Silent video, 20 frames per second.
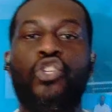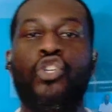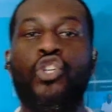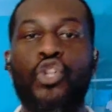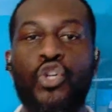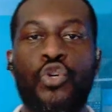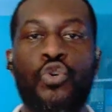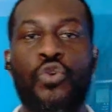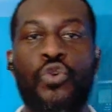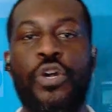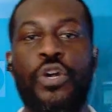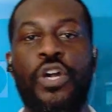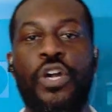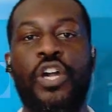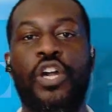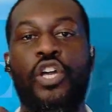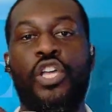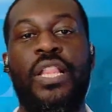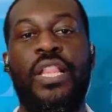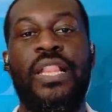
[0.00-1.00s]
leading
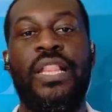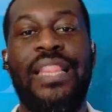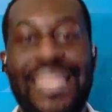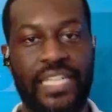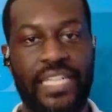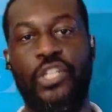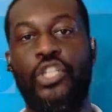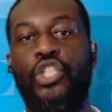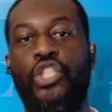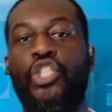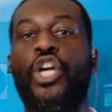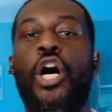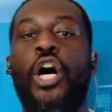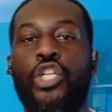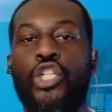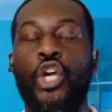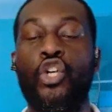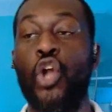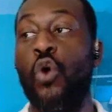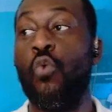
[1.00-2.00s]
the charge, not
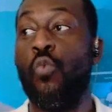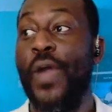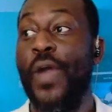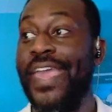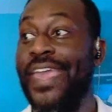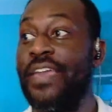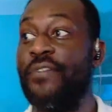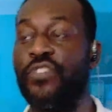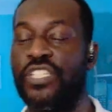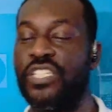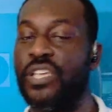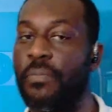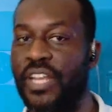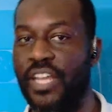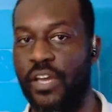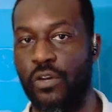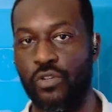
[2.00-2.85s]
waiting for someone else to do it.